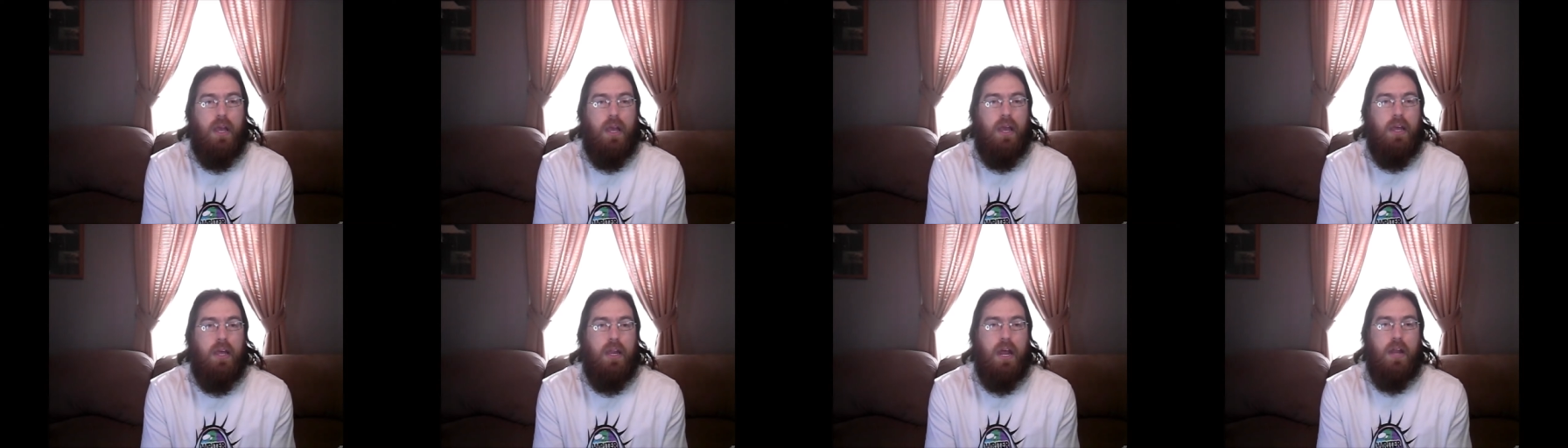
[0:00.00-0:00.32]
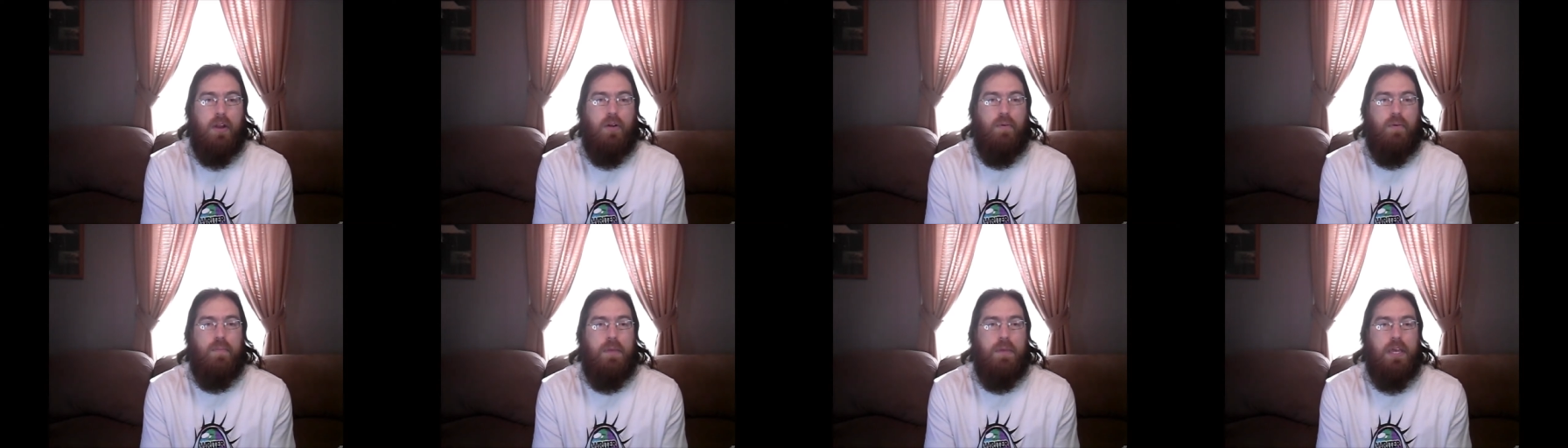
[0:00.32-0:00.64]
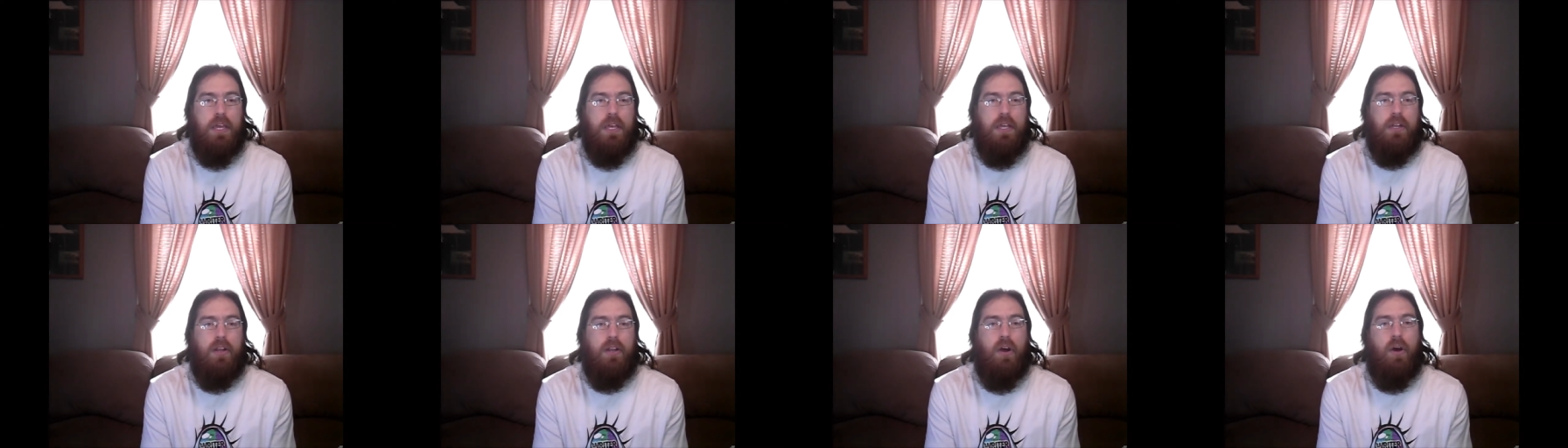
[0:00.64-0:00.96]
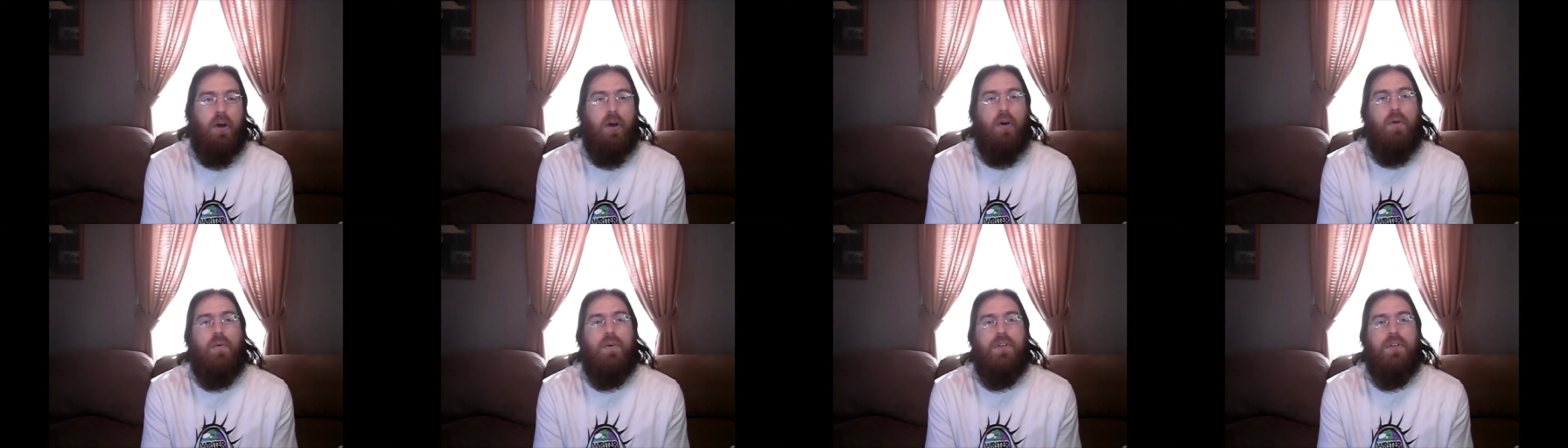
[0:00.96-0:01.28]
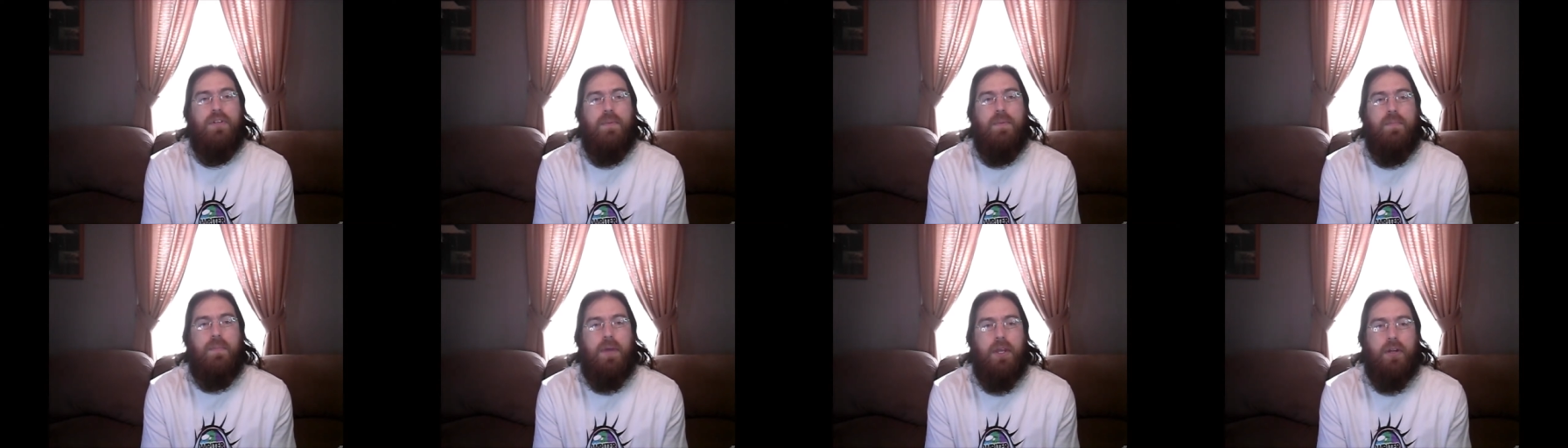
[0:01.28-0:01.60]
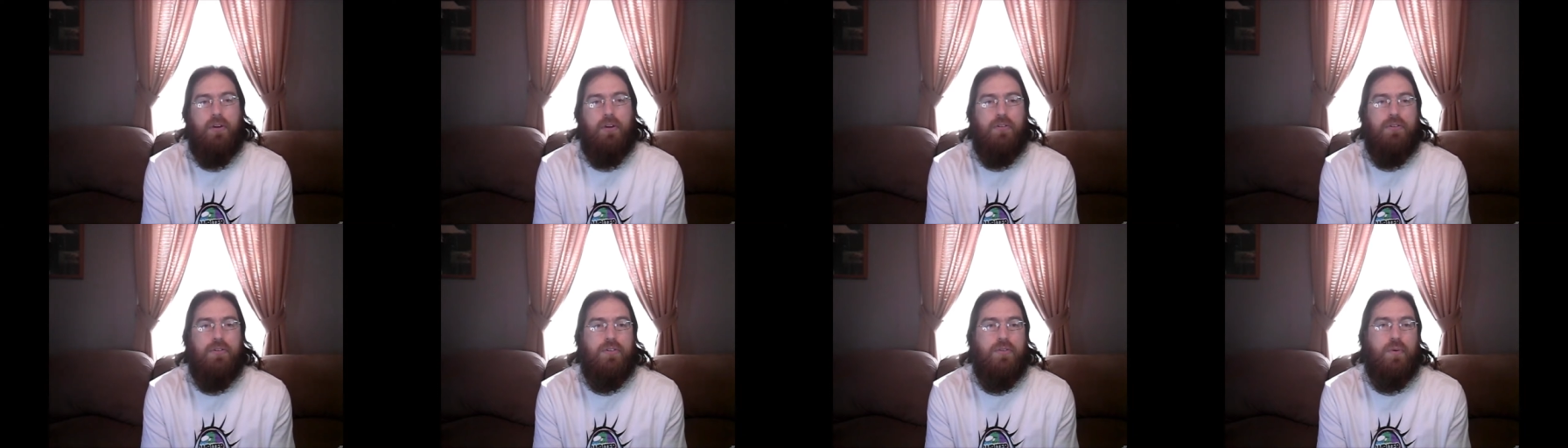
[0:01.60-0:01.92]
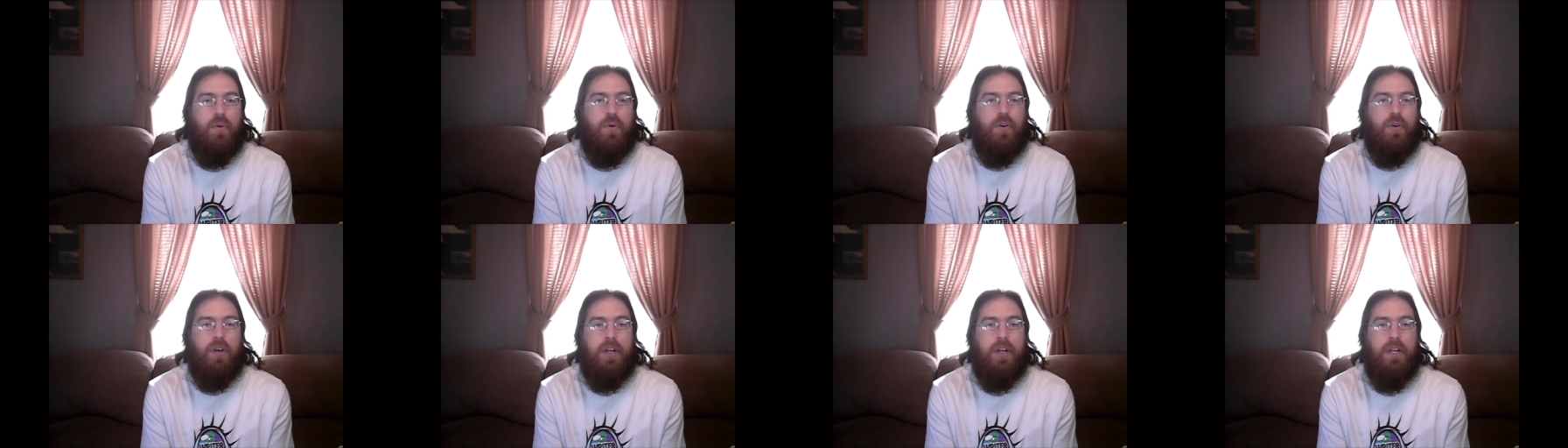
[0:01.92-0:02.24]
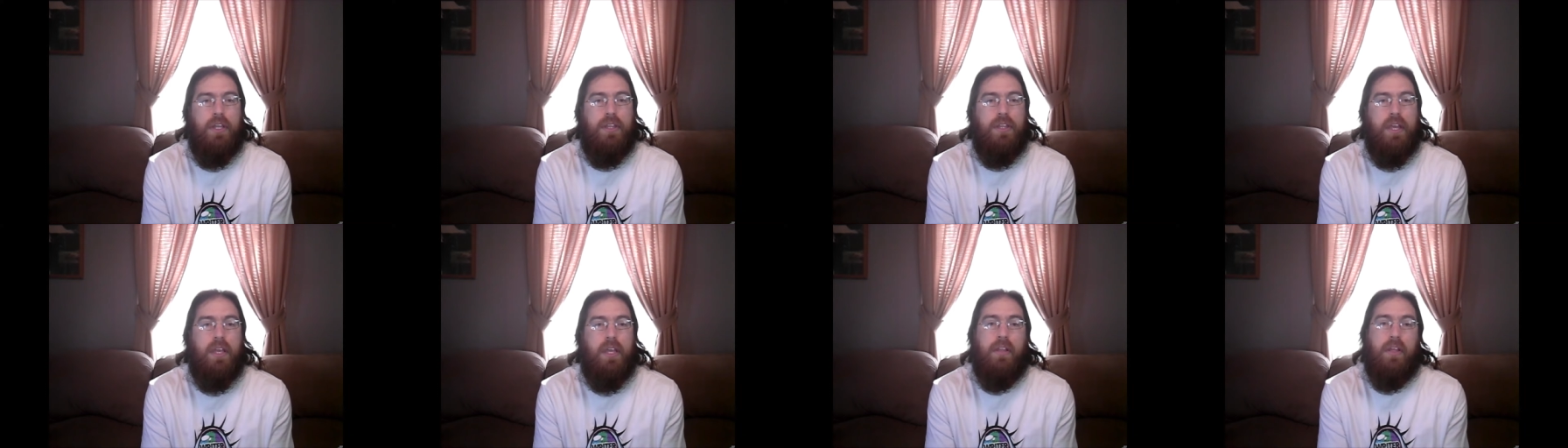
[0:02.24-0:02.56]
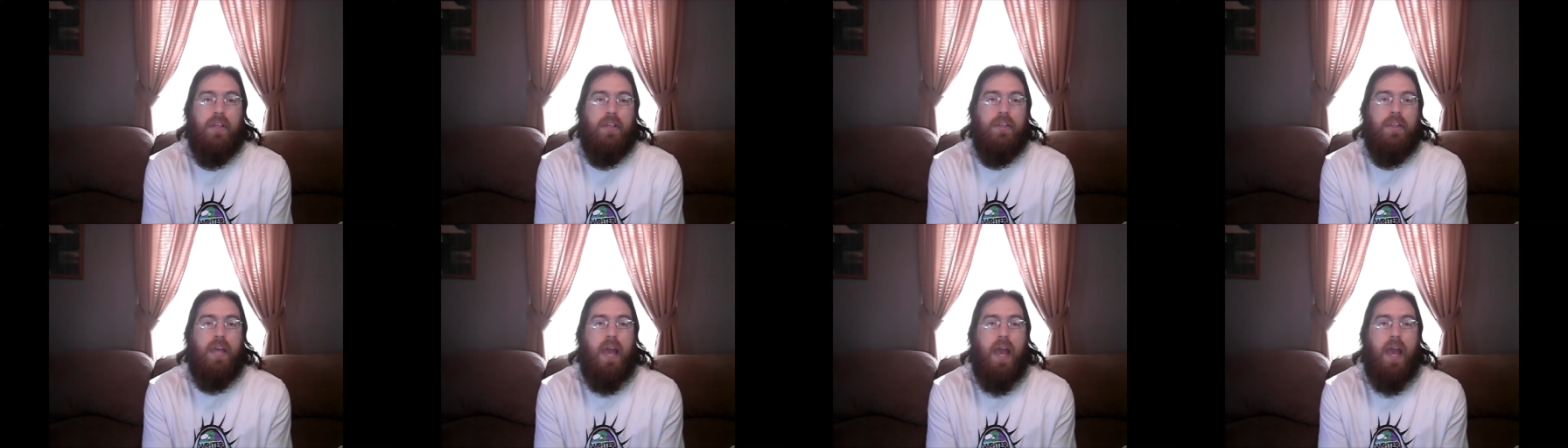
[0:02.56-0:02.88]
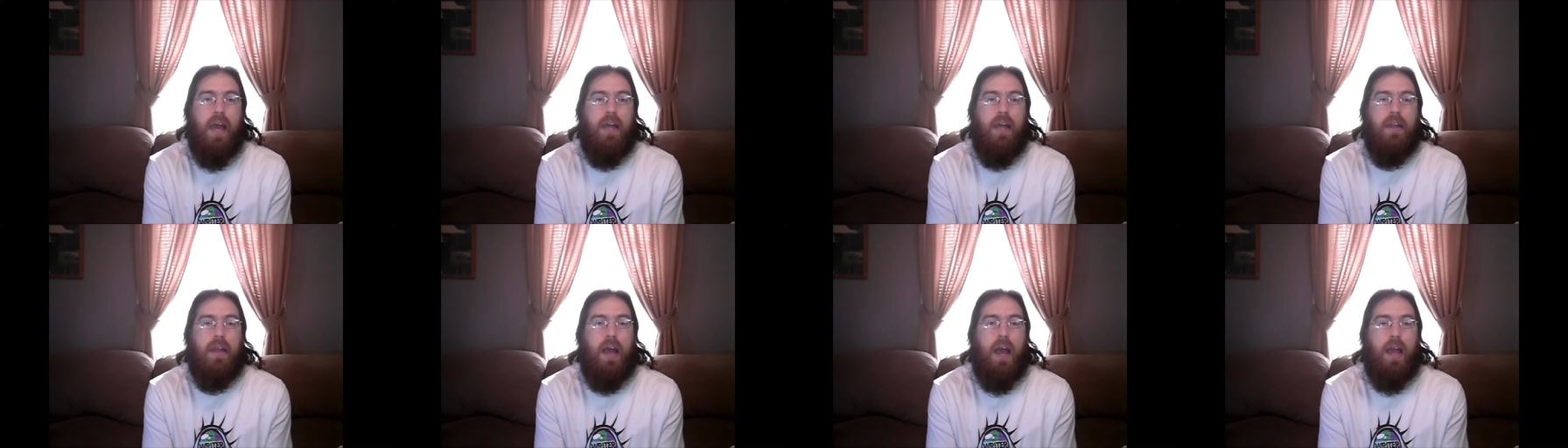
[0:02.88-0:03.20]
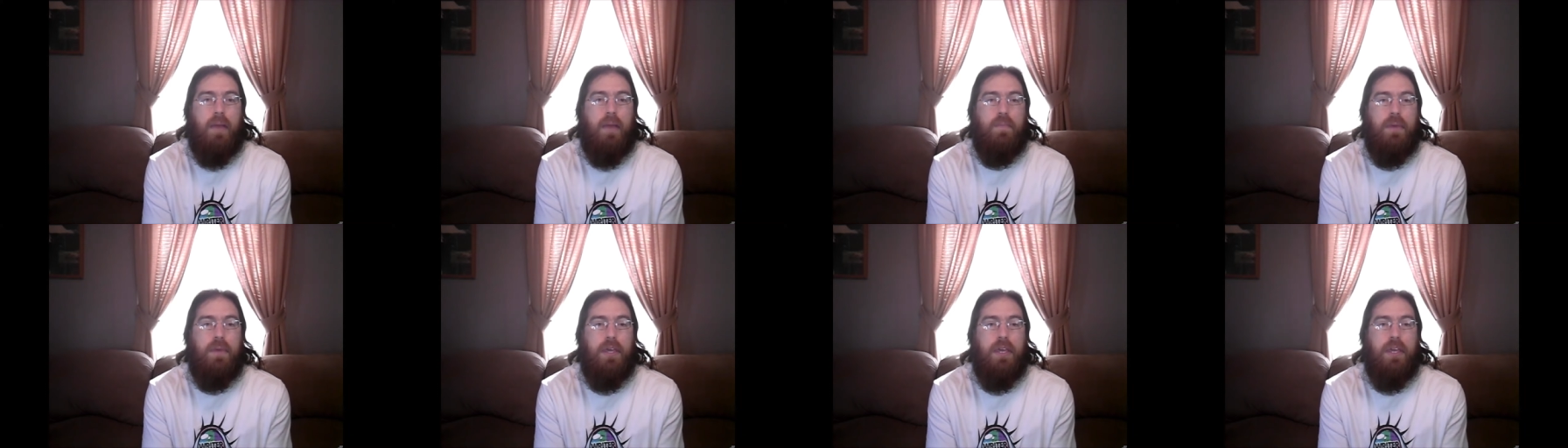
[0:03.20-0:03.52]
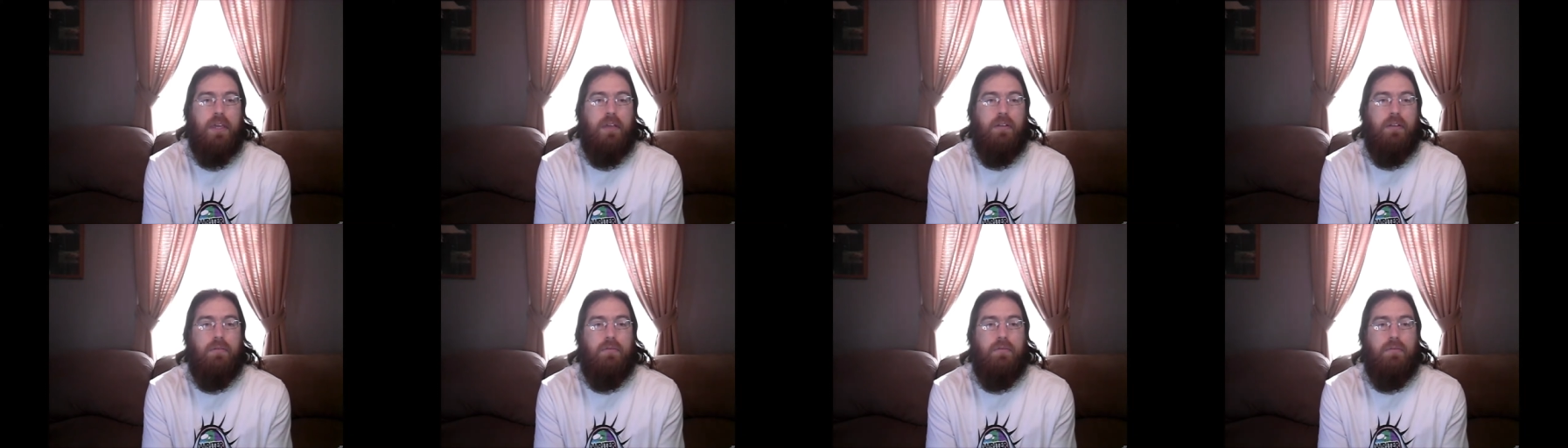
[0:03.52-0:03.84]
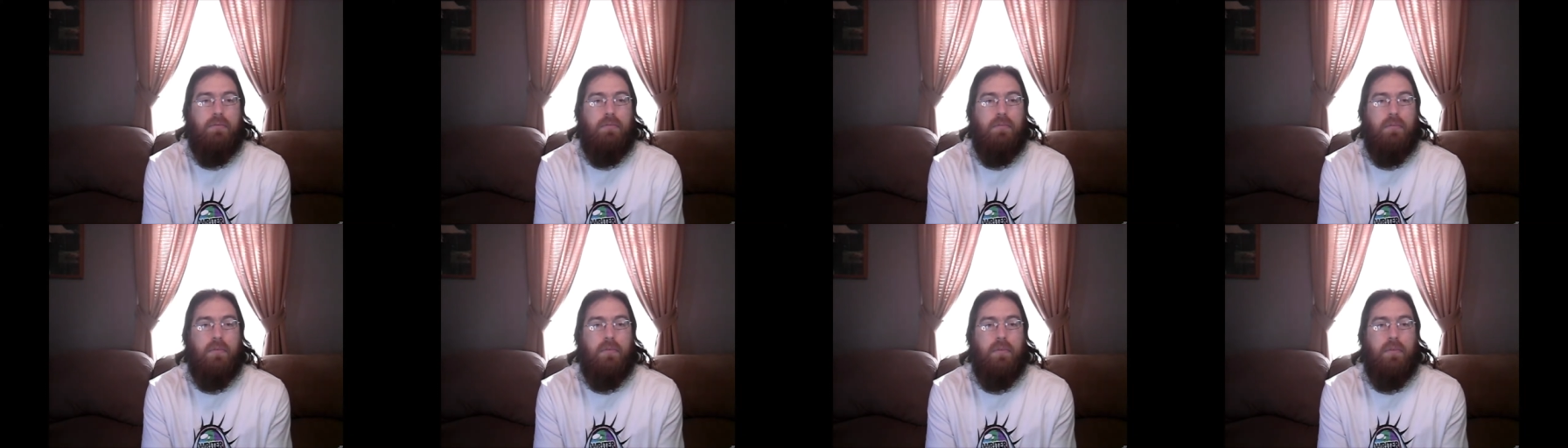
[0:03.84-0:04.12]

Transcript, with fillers: And I don't mean, oh, it's a bigger store or anything like that. I mean,